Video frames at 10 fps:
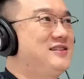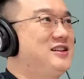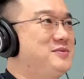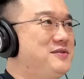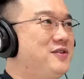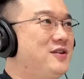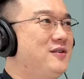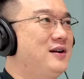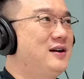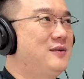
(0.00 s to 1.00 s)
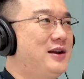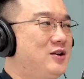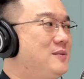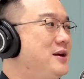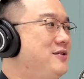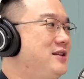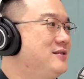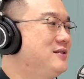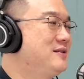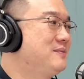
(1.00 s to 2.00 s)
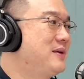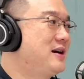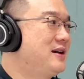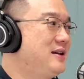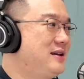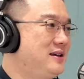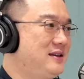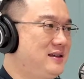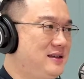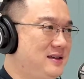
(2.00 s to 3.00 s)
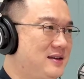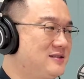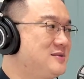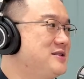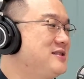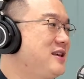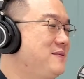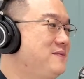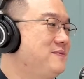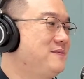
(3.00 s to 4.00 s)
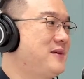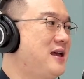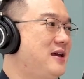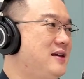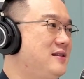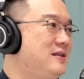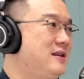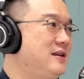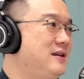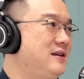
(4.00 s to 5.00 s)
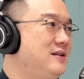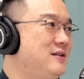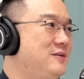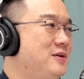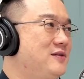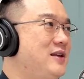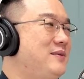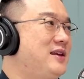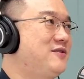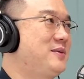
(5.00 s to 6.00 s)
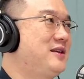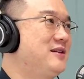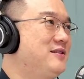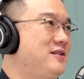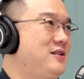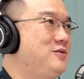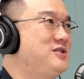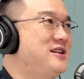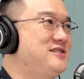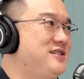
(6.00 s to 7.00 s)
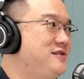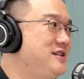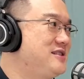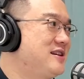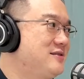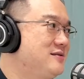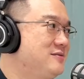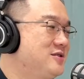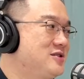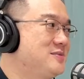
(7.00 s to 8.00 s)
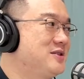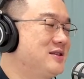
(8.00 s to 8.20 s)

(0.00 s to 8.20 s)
I said this before, when I got married, my customers came and one of them gave me a huge ass TV set, which was